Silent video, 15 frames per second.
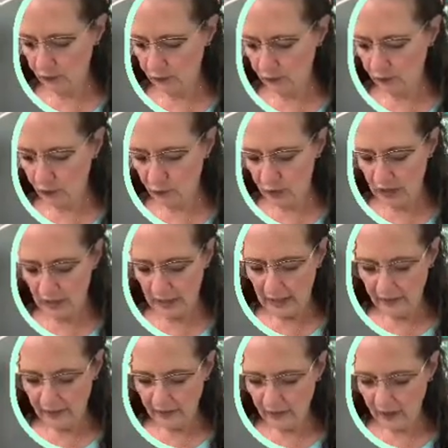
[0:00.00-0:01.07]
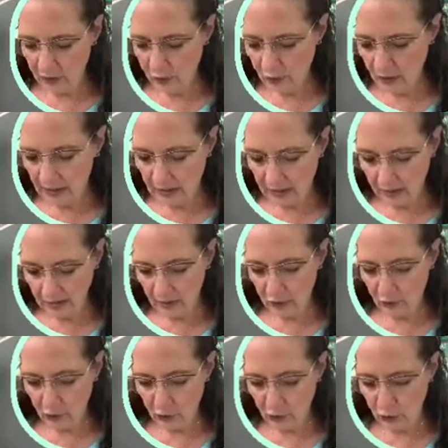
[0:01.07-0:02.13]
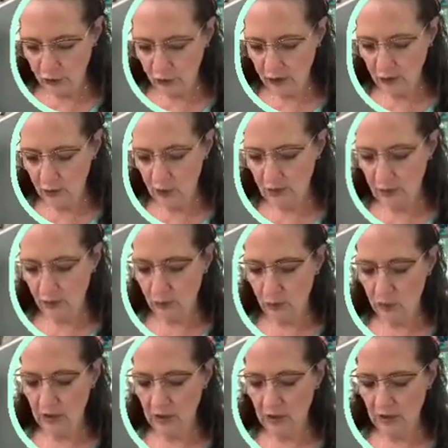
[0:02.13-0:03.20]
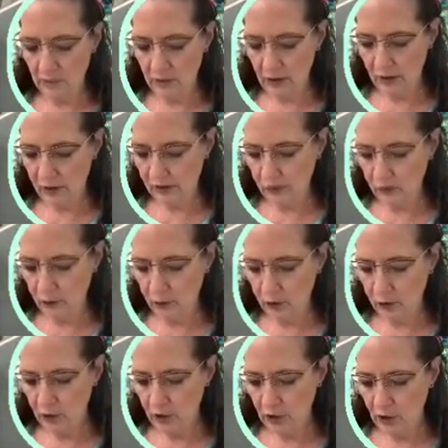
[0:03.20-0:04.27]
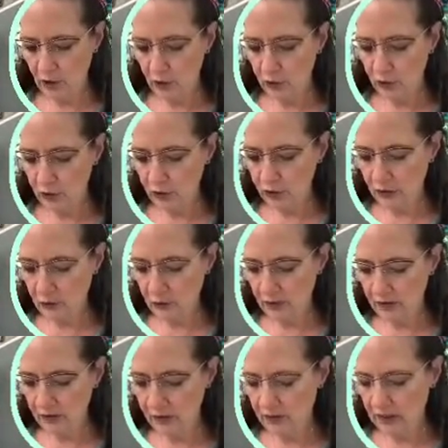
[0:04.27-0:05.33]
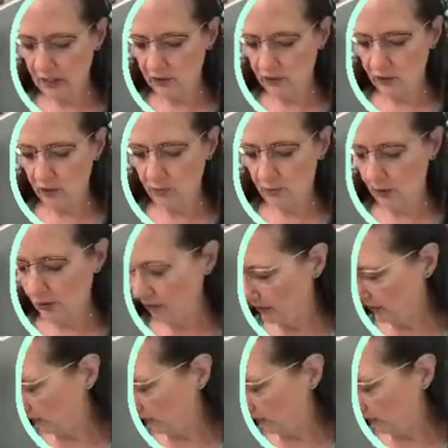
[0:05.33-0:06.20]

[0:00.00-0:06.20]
So it says right on here, using with a 3D embossing folder, using with a standard embossing